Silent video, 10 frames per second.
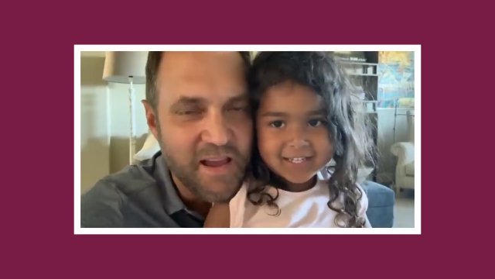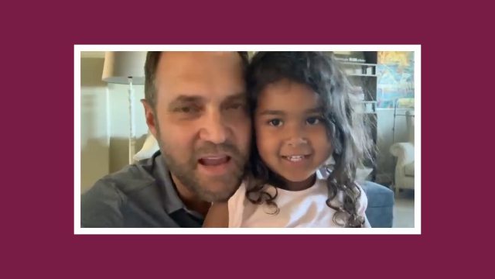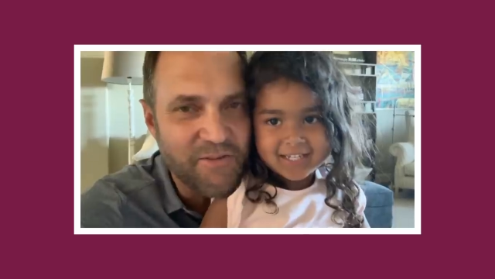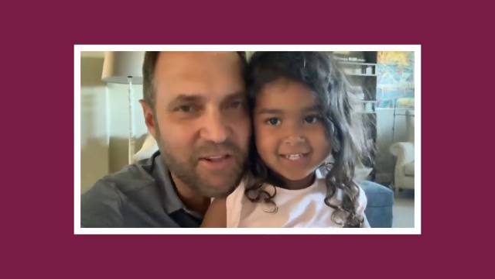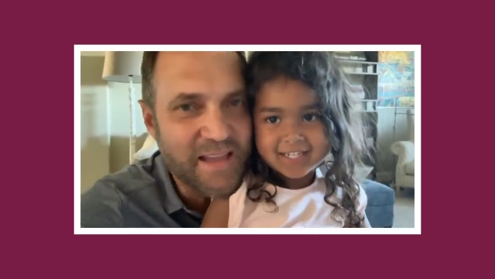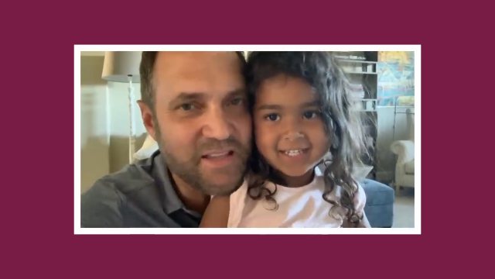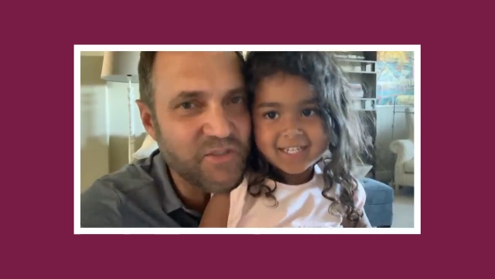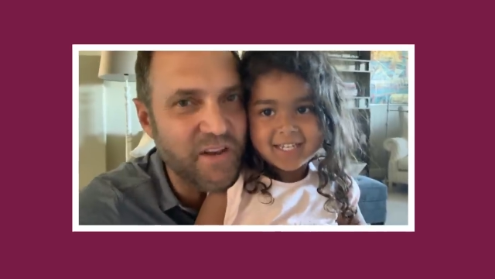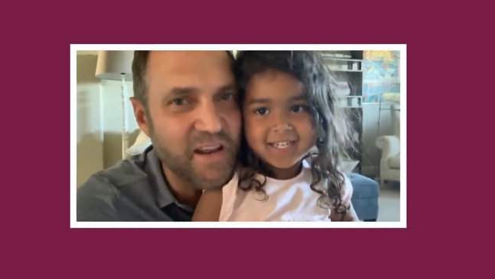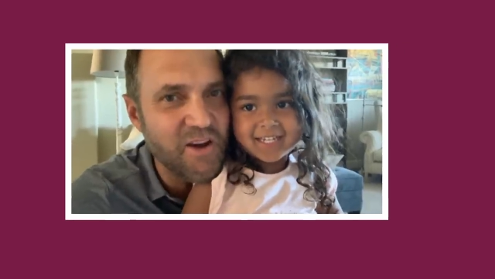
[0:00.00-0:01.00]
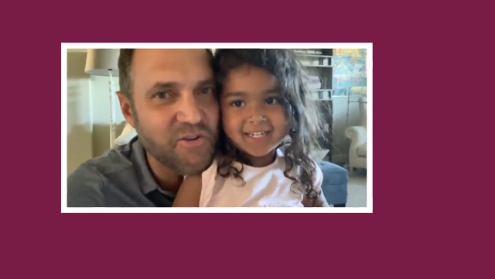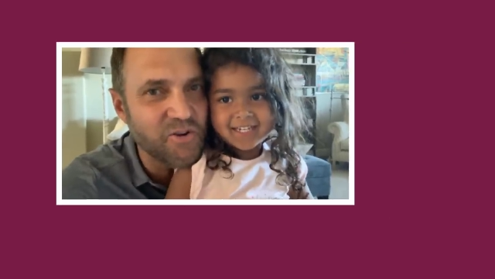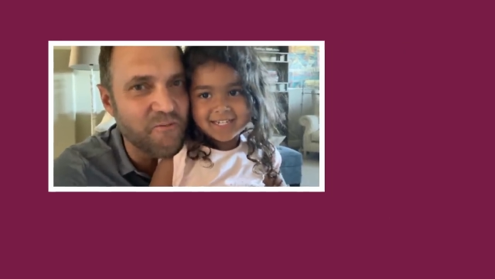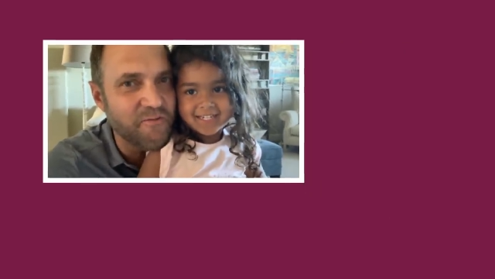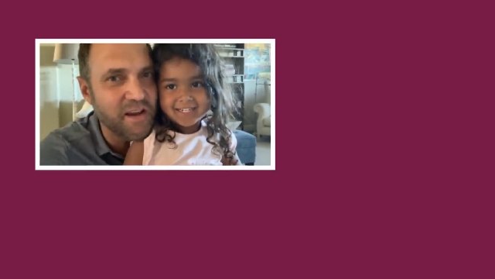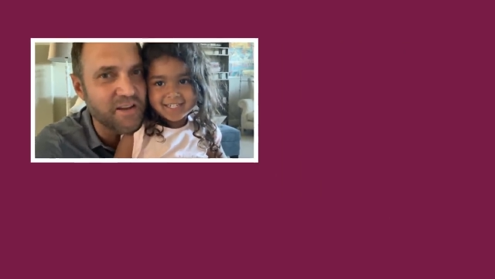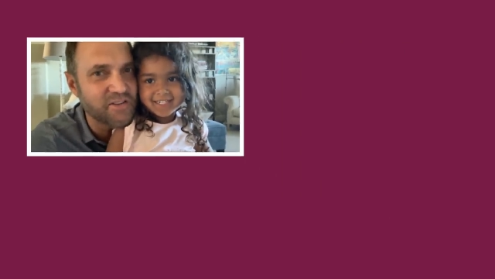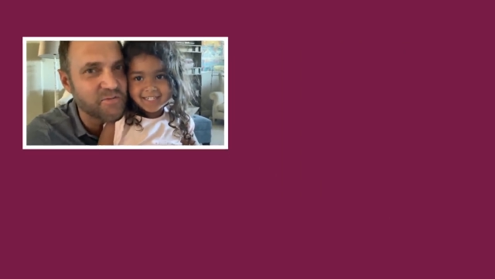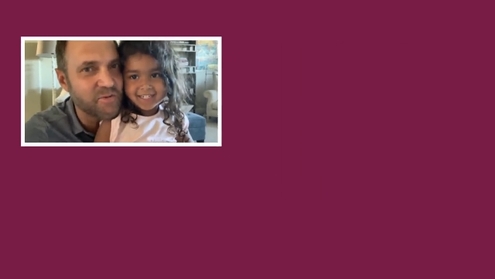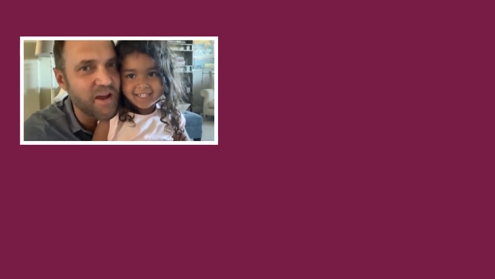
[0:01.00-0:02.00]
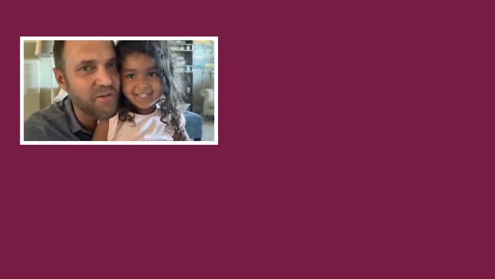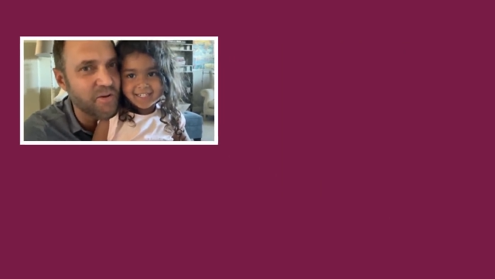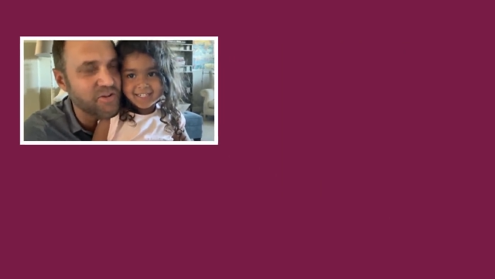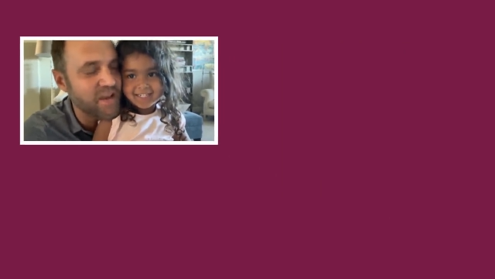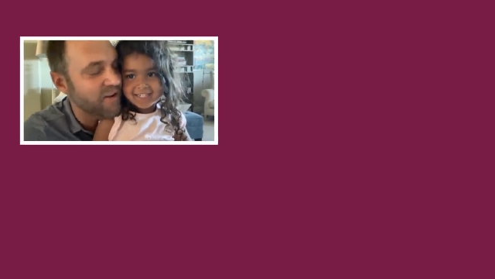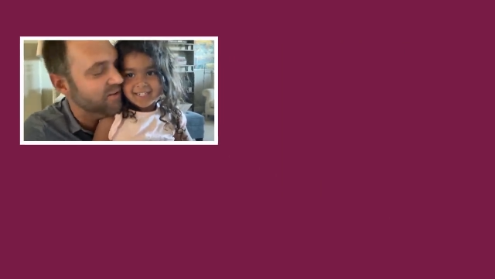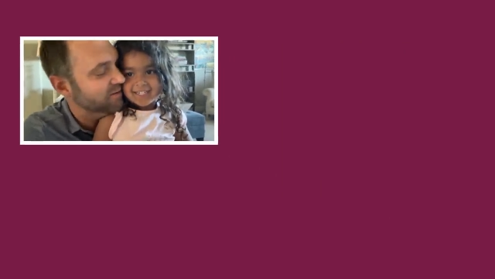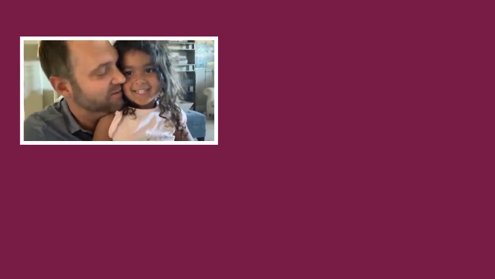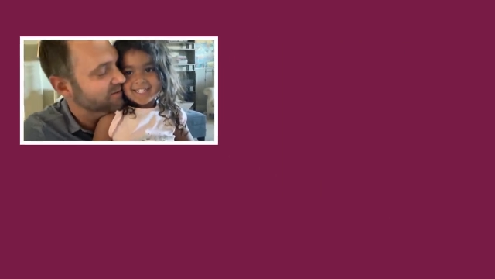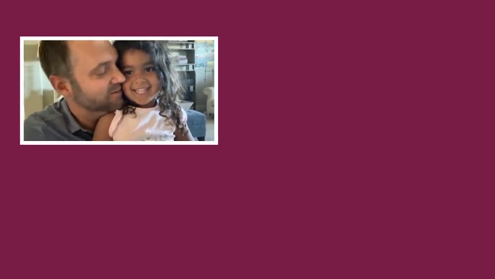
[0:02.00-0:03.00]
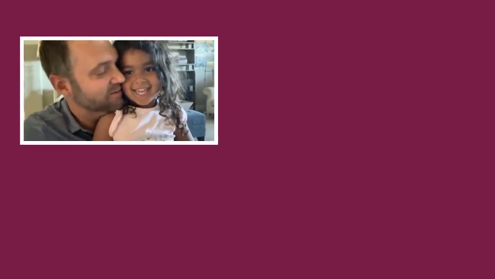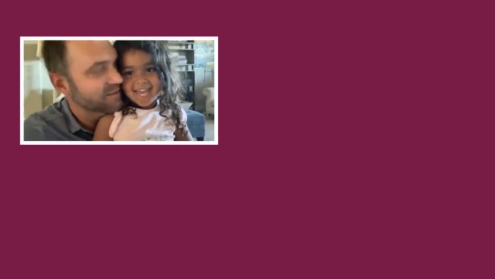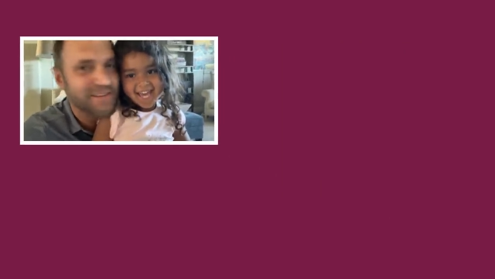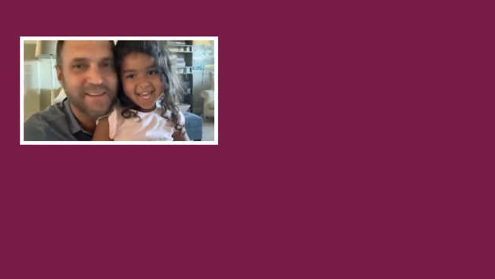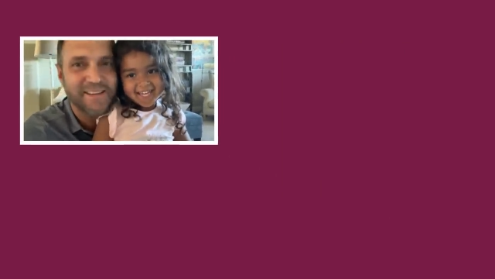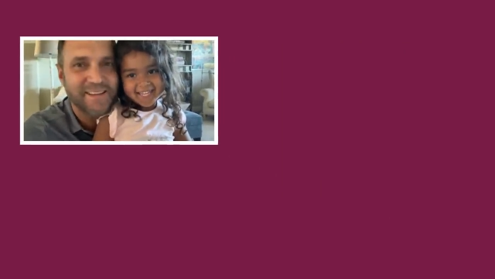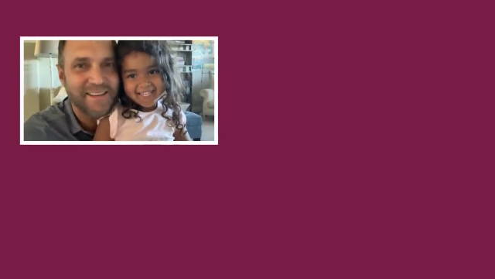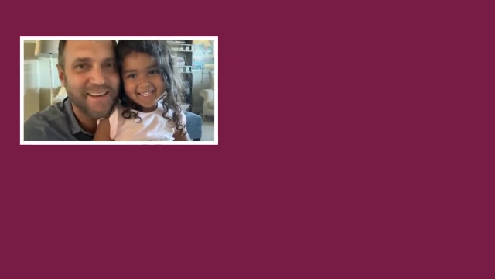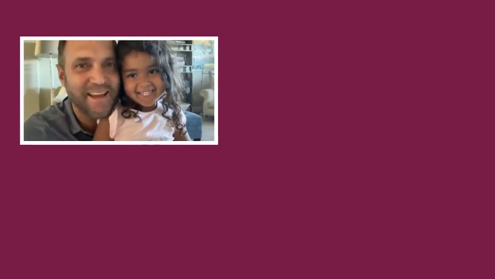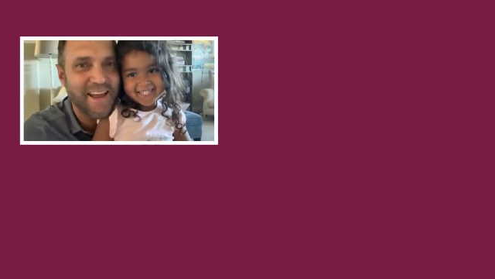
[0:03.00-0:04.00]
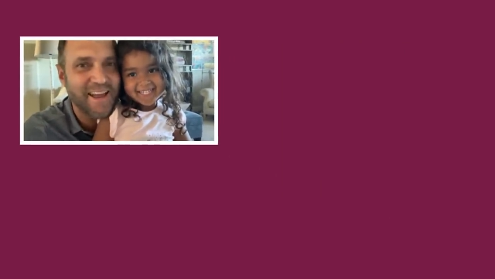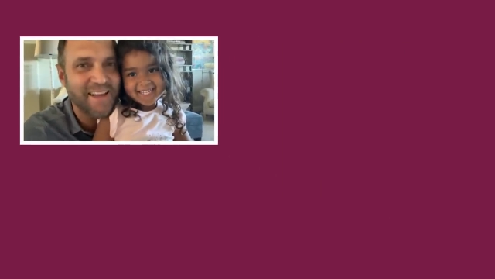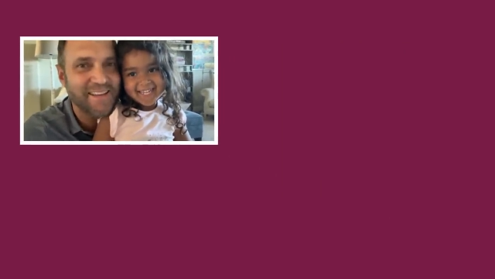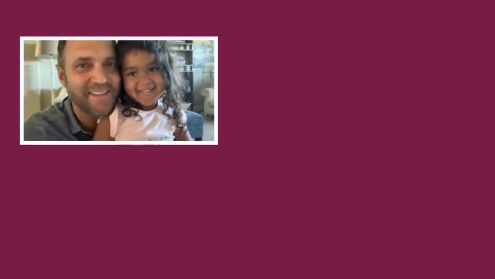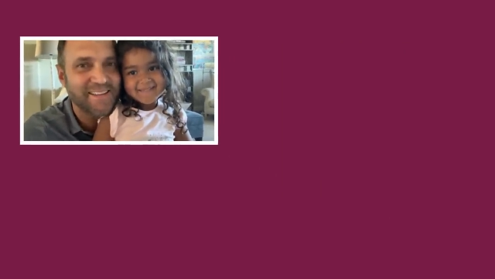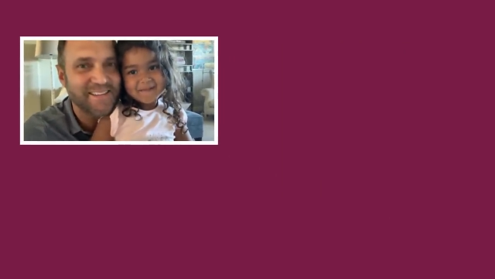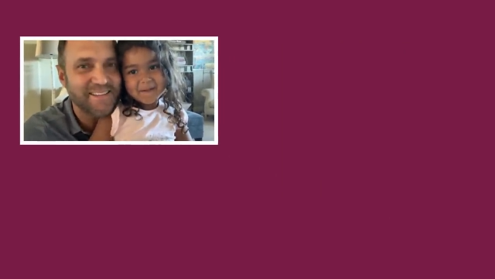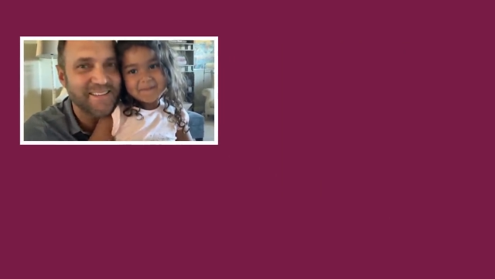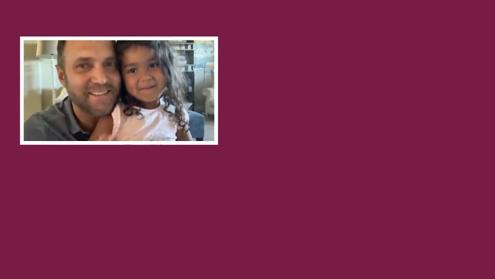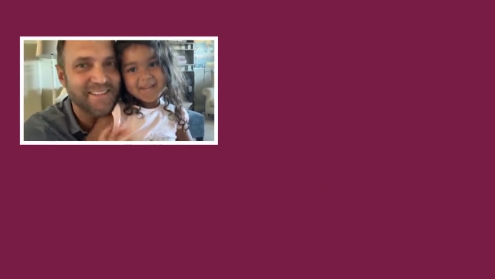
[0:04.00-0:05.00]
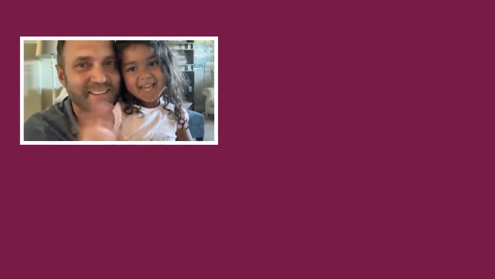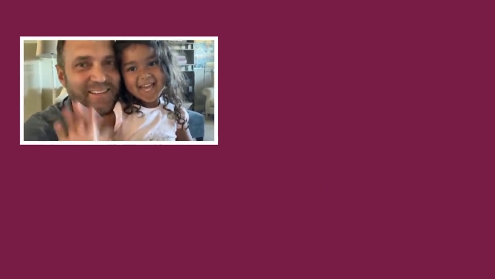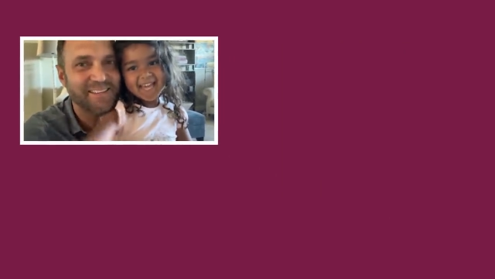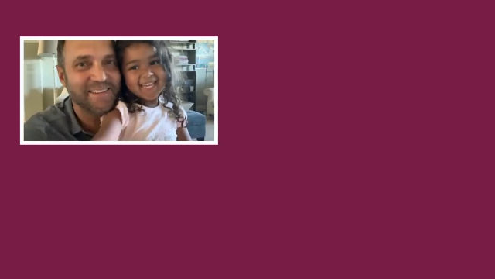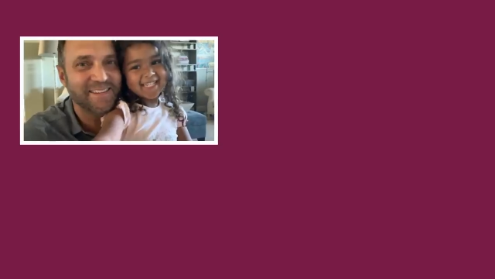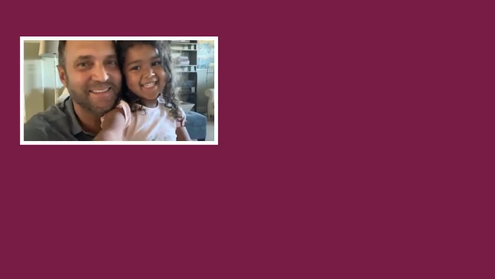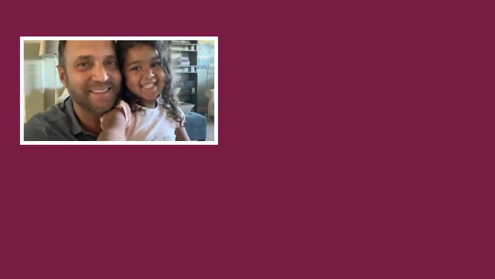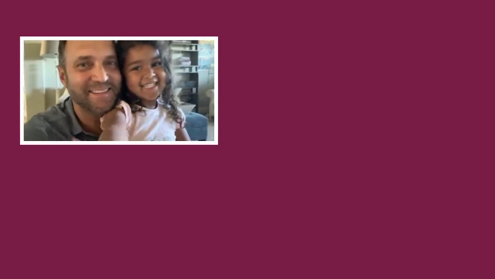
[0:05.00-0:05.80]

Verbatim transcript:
Speaker 1: If you like this video, don't forget to subscribe to our channel. Yeah. Yeah. Bye -bye.